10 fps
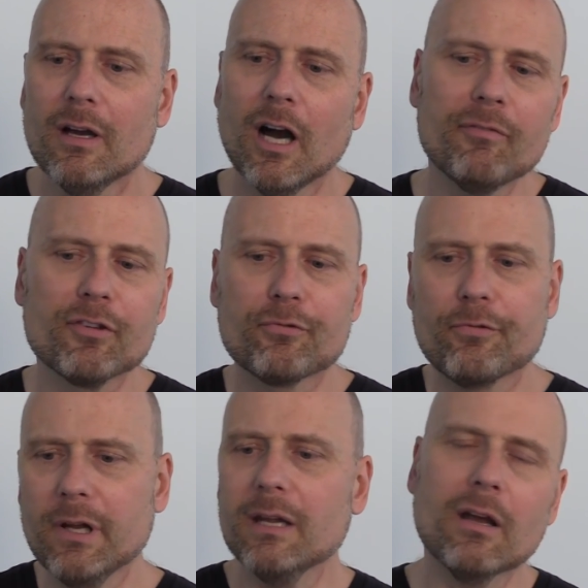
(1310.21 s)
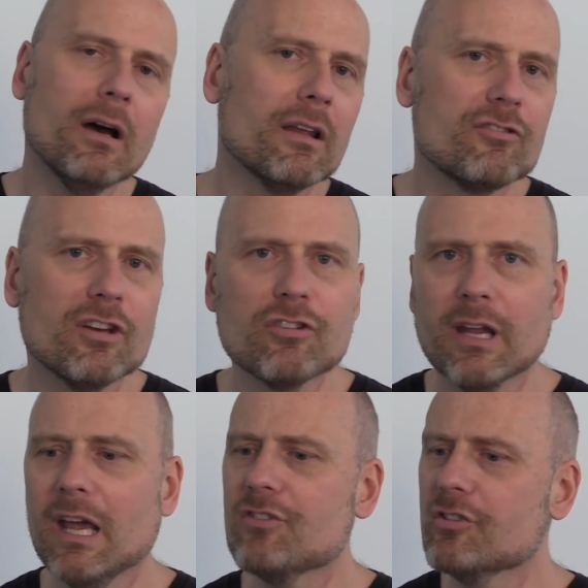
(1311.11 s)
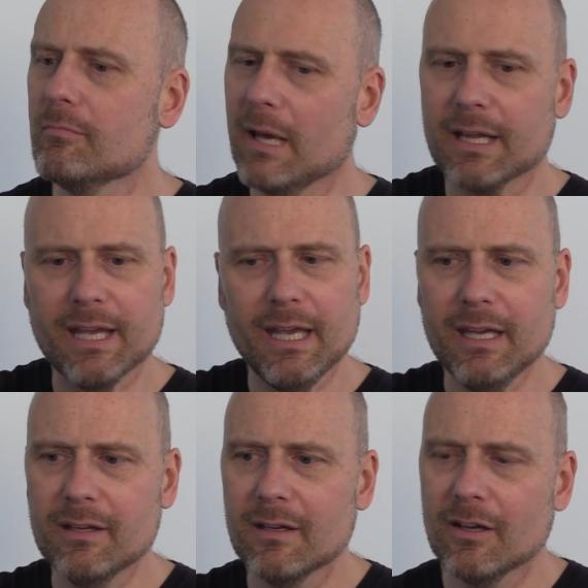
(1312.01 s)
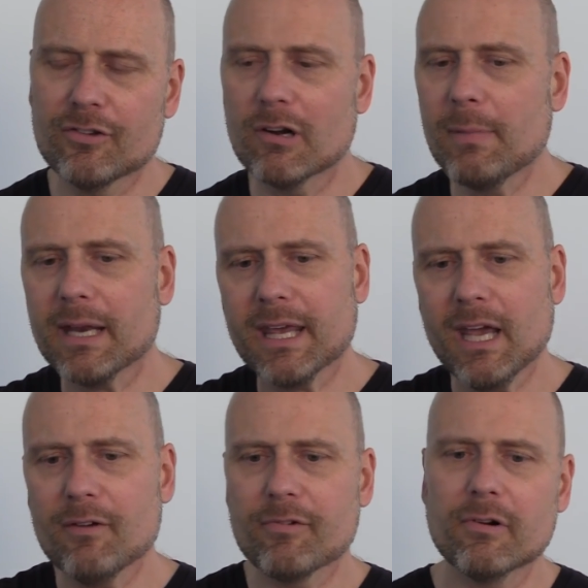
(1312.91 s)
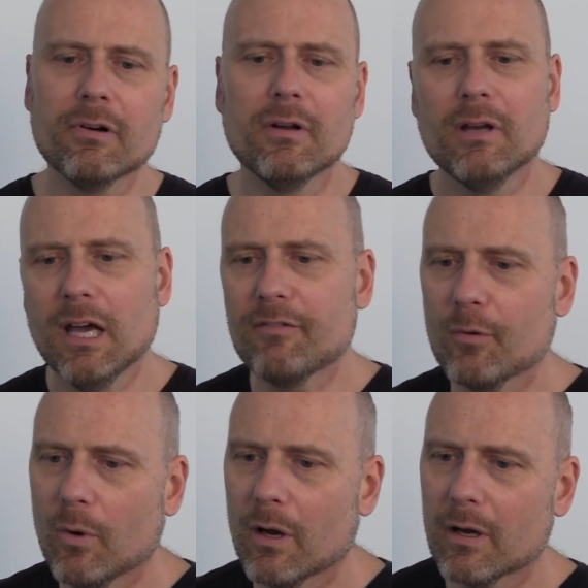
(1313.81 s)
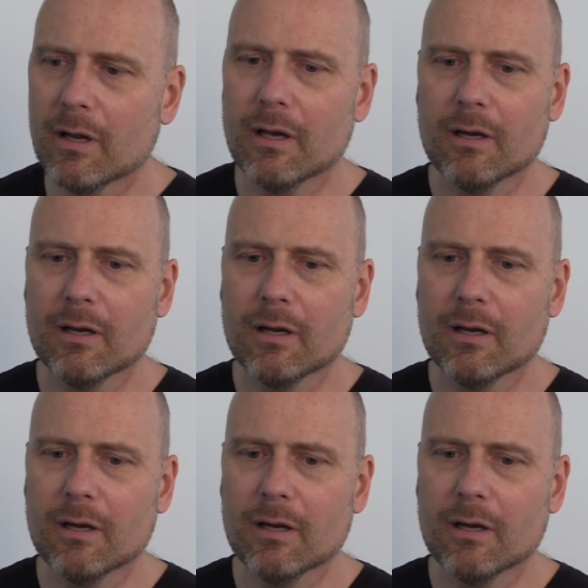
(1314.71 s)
offers free college education, Medicare for everyone,